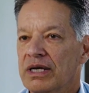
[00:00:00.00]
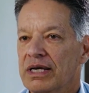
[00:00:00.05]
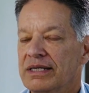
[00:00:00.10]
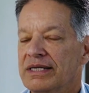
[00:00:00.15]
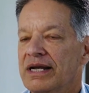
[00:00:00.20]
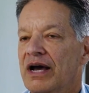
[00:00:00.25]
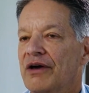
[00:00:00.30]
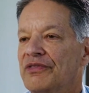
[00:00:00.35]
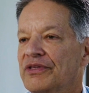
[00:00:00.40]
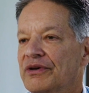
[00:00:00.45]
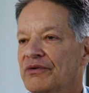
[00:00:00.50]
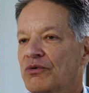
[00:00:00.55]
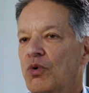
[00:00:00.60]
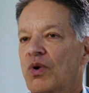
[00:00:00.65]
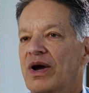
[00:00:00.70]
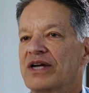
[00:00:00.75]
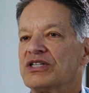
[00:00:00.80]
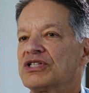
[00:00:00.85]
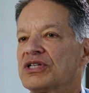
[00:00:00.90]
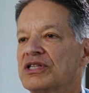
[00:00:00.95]
Now the
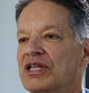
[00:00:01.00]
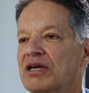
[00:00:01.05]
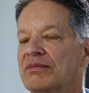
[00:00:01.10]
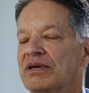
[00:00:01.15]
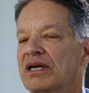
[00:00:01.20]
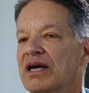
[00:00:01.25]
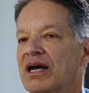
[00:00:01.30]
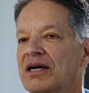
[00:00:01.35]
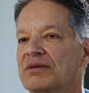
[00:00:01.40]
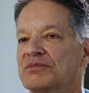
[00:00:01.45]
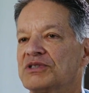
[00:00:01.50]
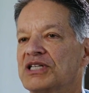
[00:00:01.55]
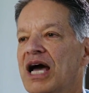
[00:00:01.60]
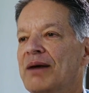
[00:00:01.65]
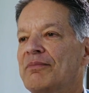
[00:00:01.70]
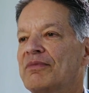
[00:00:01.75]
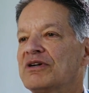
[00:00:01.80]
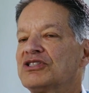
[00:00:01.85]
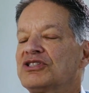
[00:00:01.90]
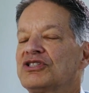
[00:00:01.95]
question then becomes how
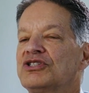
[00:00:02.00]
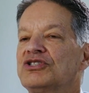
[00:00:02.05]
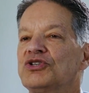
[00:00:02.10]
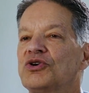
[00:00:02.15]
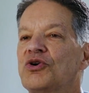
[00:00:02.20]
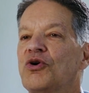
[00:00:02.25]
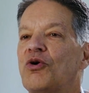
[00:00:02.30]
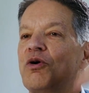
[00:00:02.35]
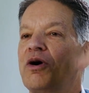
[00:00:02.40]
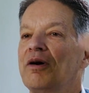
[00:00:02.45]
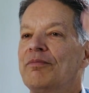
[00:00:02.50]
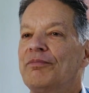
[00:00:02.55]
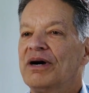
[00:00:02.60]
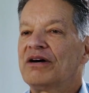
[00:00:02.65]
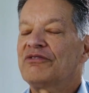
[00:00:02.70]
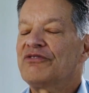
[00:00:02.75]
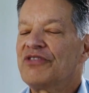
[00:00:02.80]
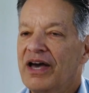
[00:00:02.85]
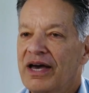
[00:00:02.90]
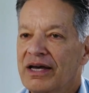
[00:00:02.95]
much should you go
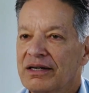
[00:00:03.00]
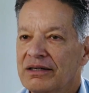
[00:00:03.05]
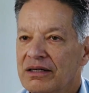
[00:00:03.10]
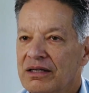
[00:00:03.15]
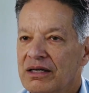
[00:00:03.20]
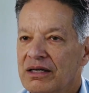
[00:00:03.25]
above that?